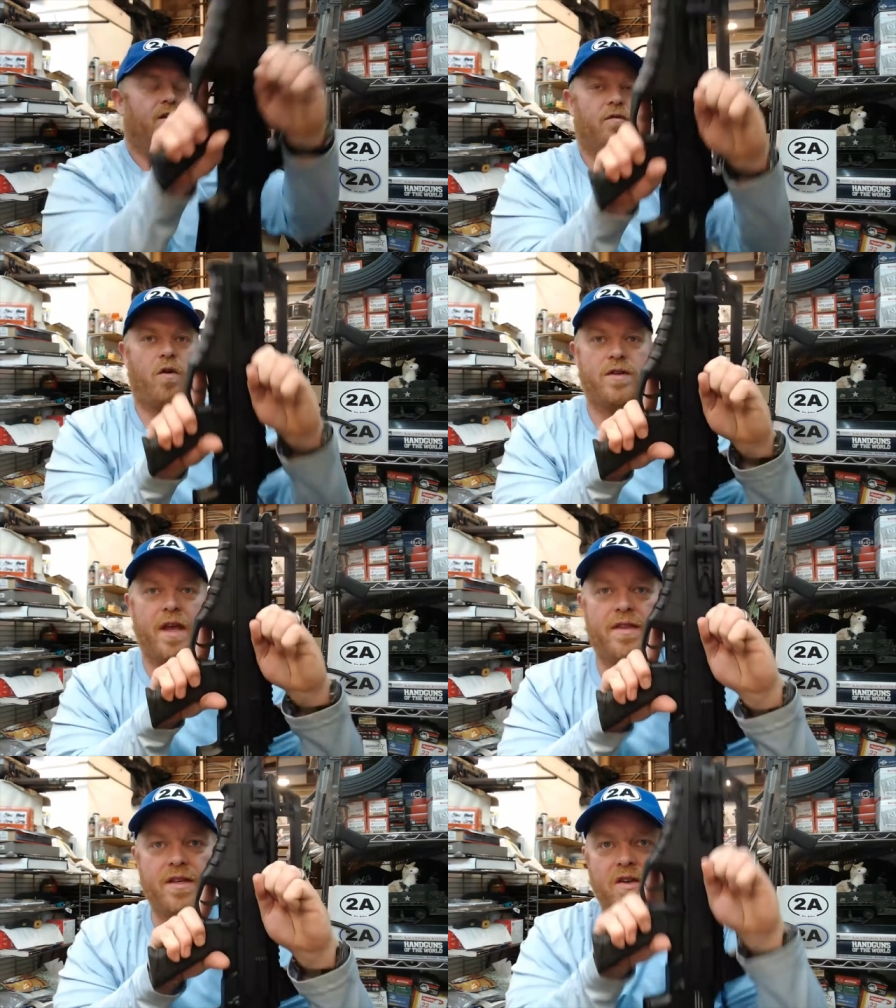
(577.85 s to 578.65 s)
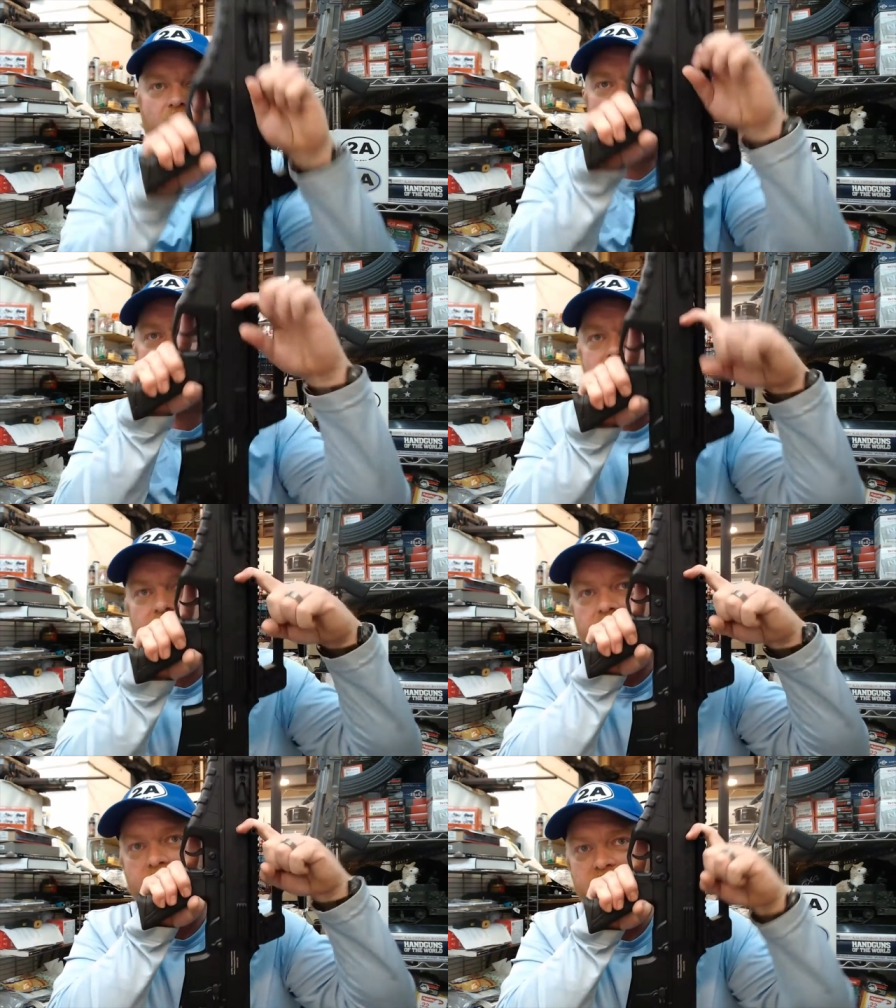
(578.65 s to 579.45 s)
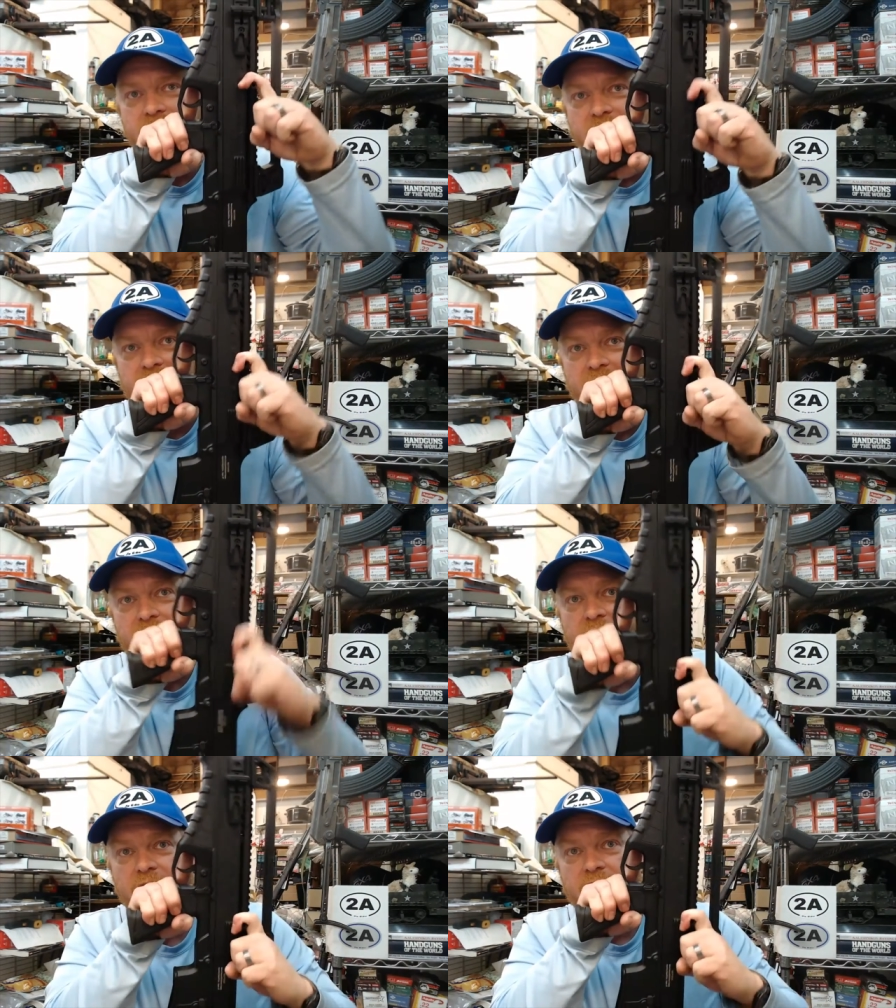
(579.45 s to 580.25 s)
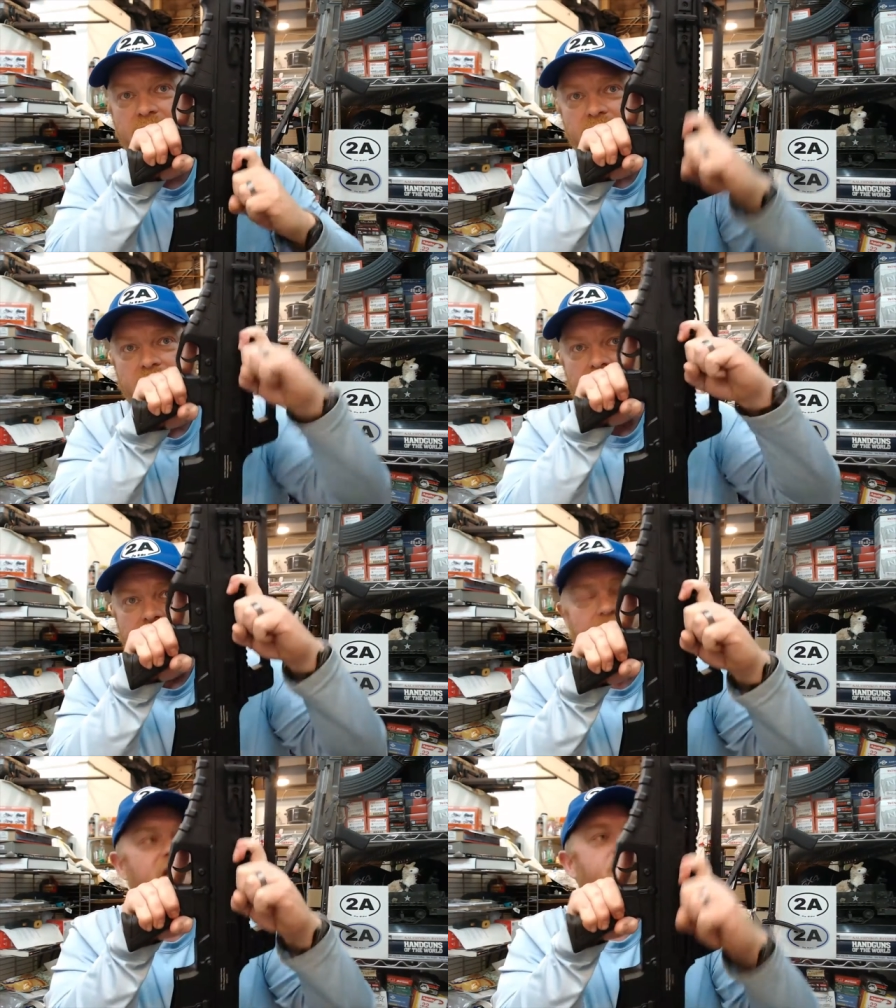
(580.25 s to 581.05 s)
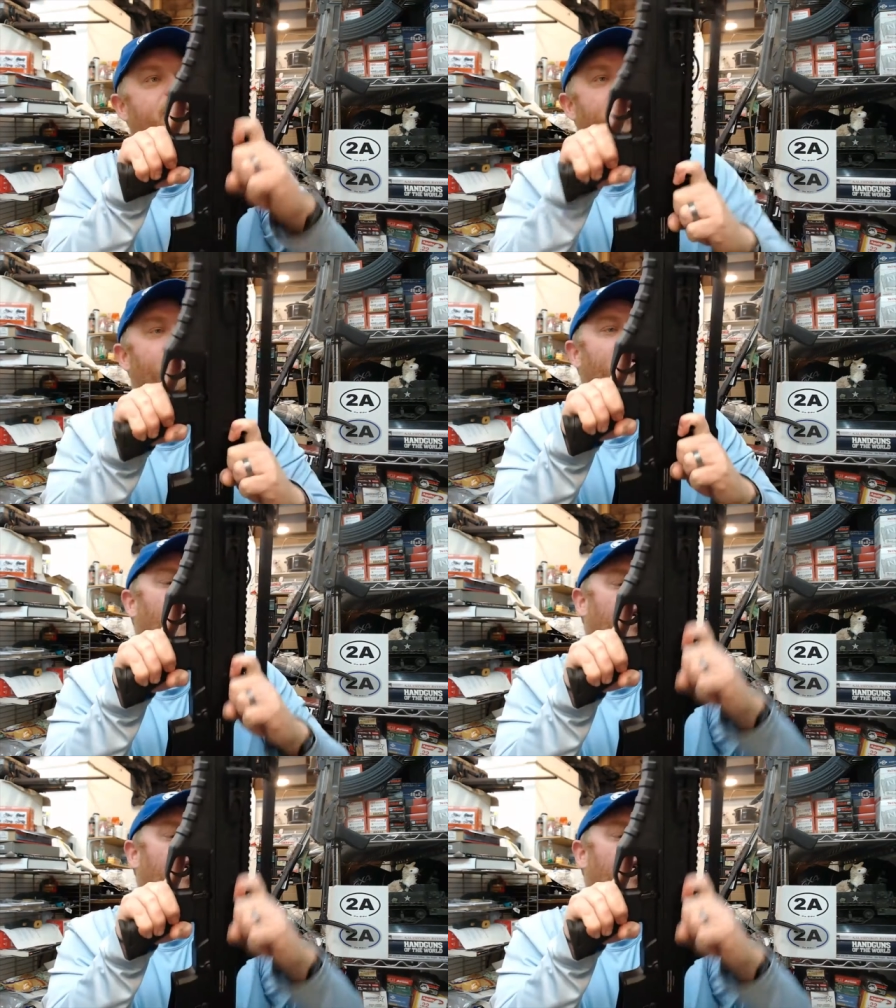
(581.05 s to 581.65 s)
Rotate this over so you guys can see. Nice big recoil